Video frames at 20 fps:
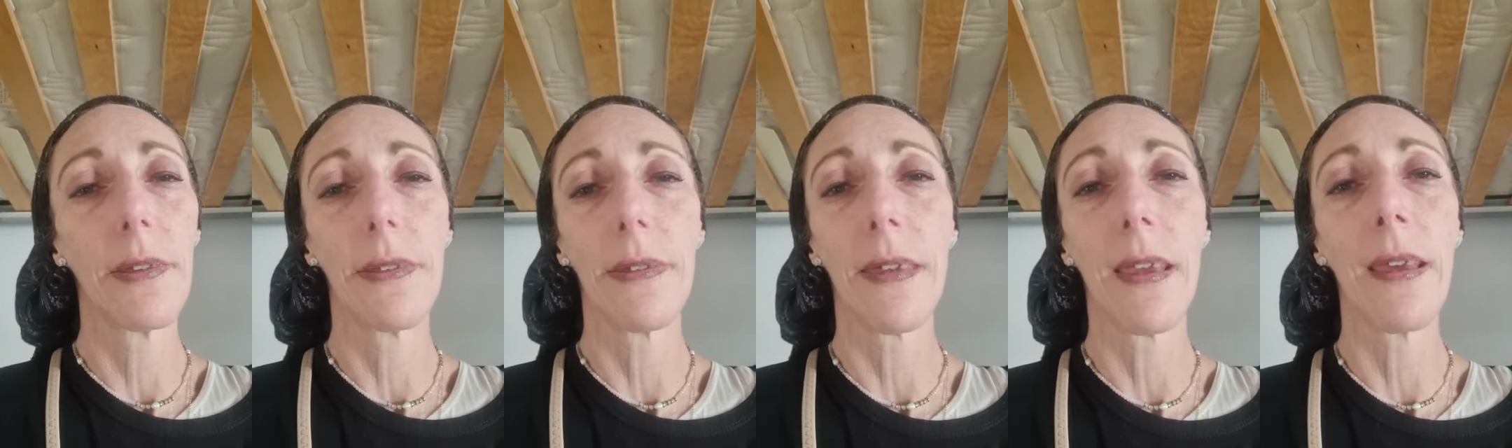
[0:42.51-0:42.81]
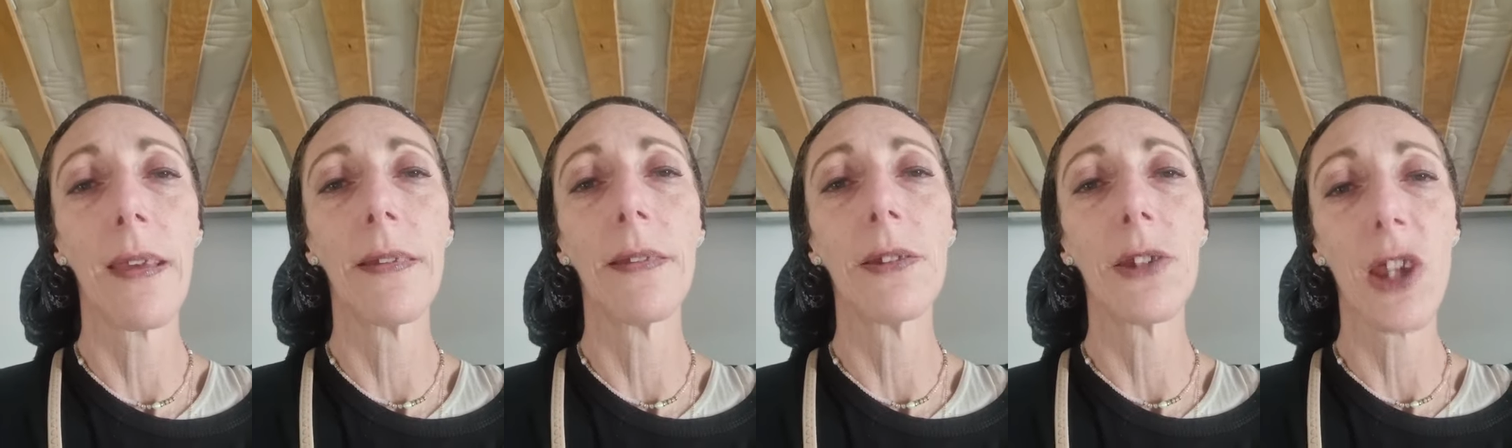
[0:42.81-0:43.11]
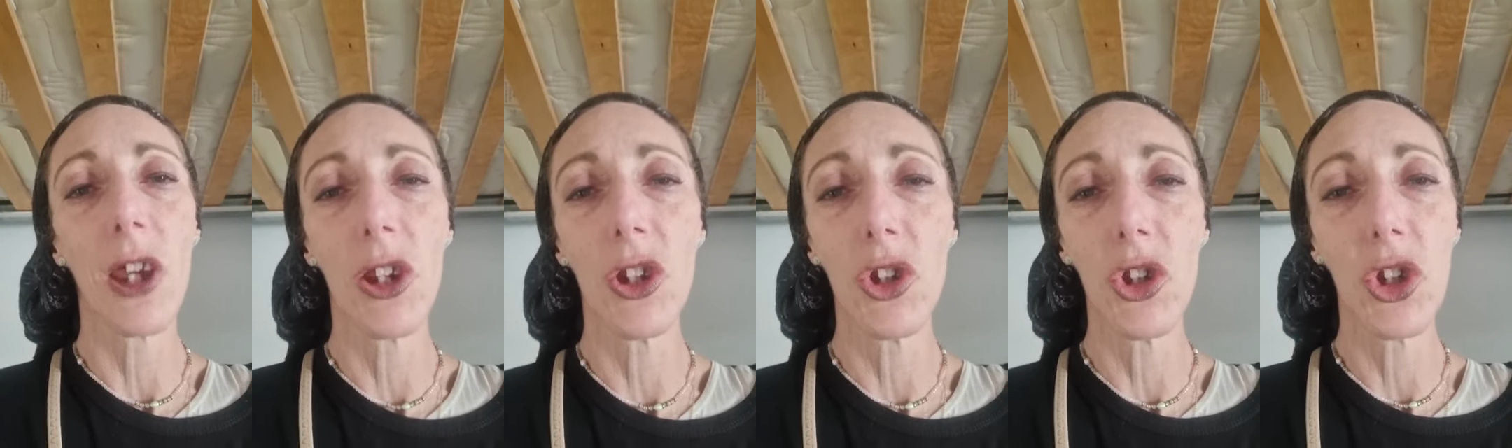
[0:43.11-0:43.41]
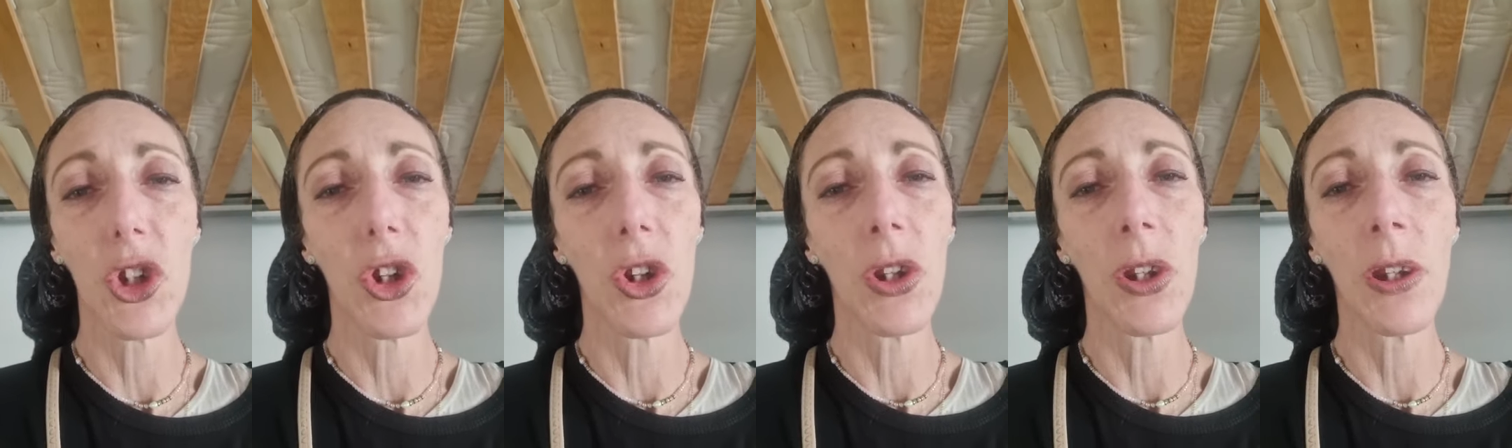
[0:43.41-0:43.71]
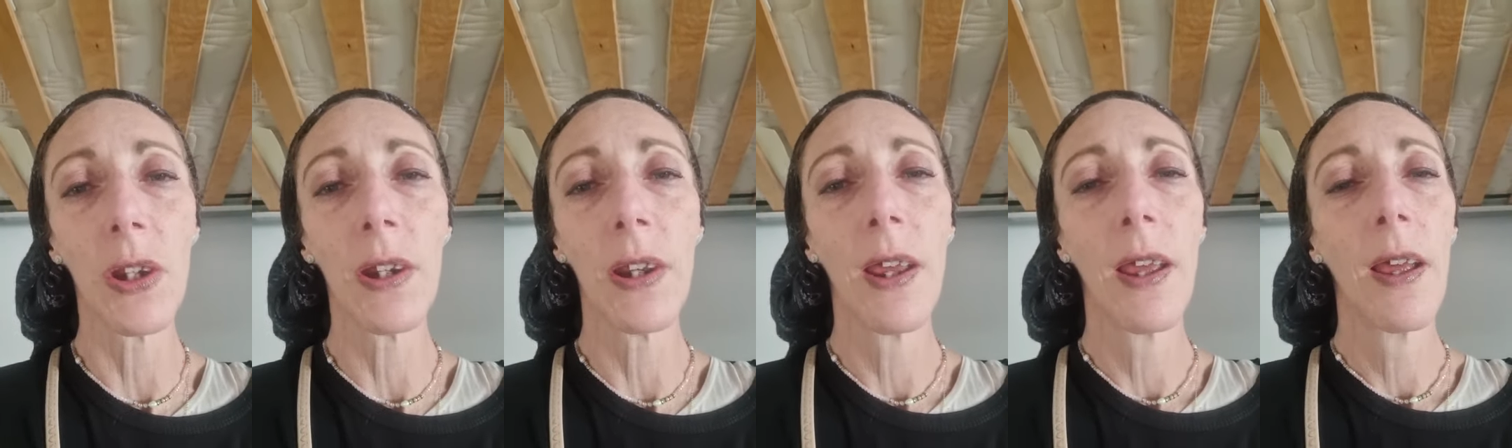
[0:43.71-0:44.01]
the
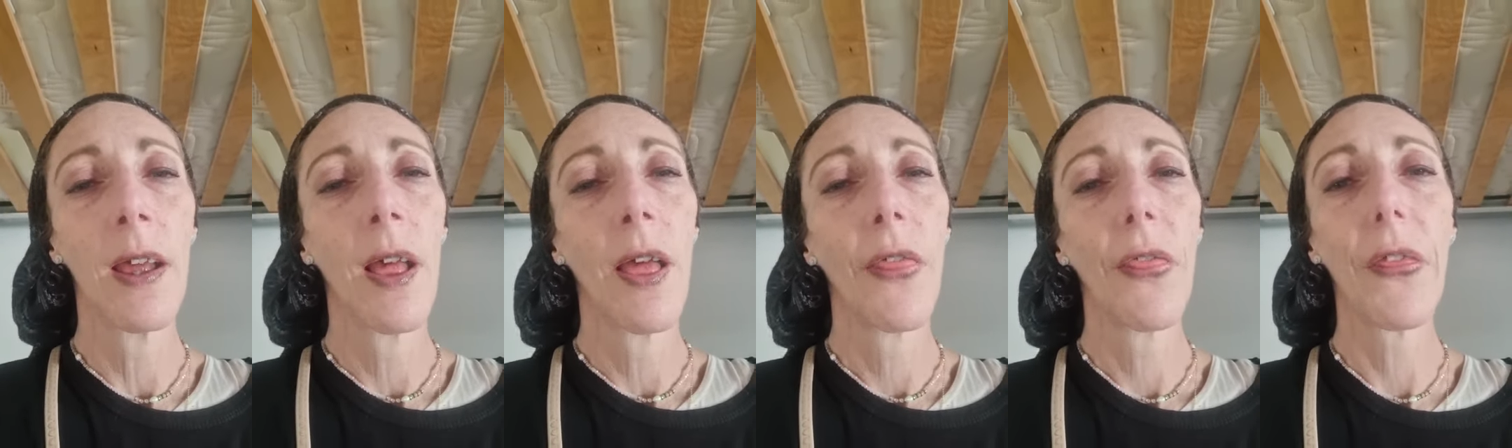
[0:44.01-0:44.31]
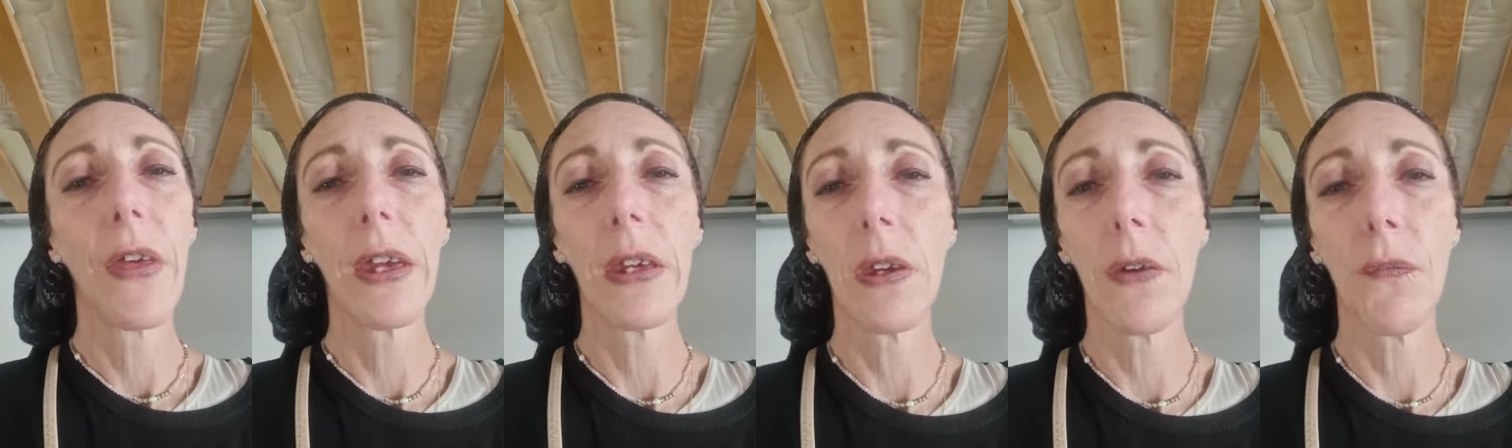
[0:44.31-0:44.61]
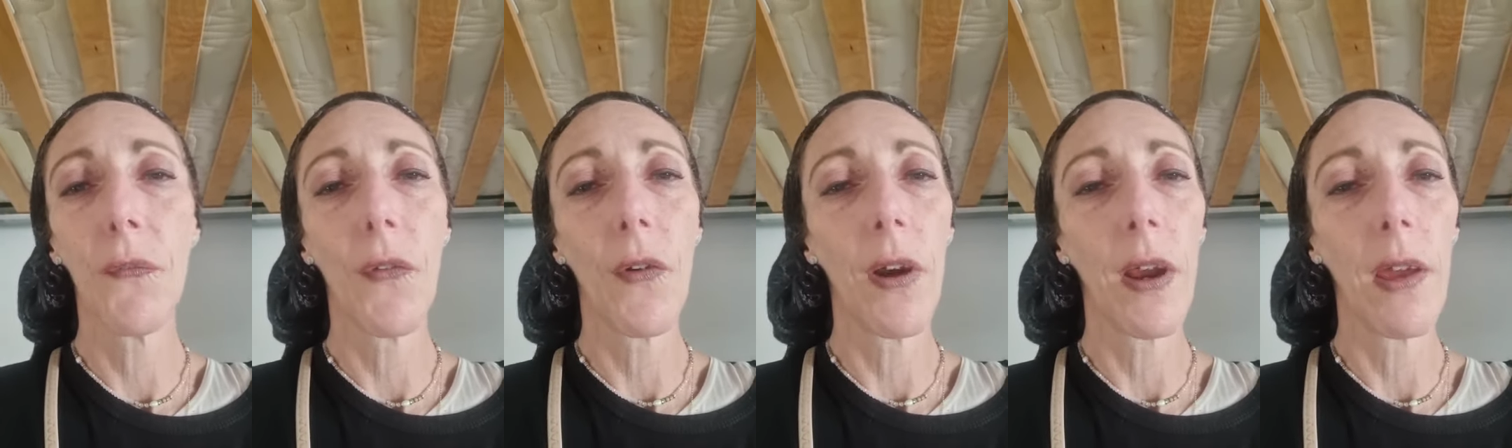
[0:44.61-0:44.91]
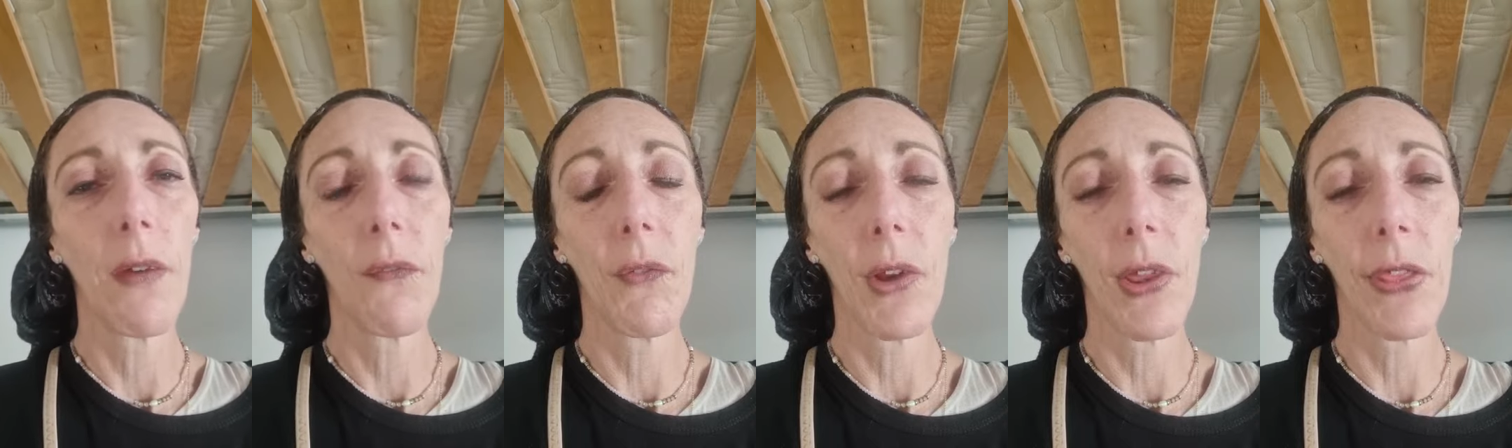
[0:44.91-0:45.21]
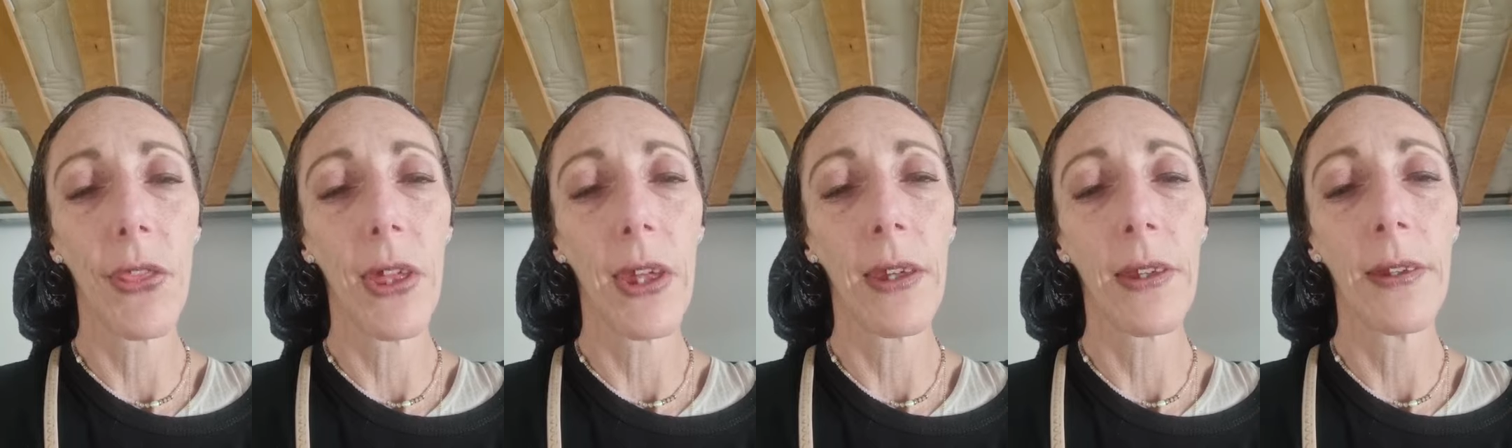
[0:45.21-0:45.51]
intention. Thank you for
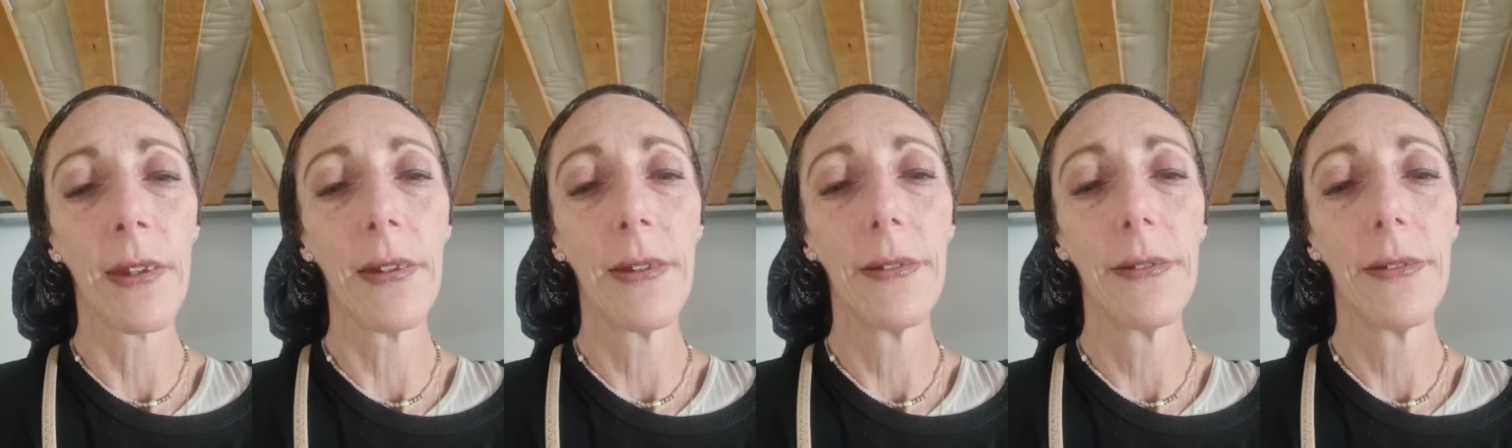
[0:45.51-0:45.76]
everything.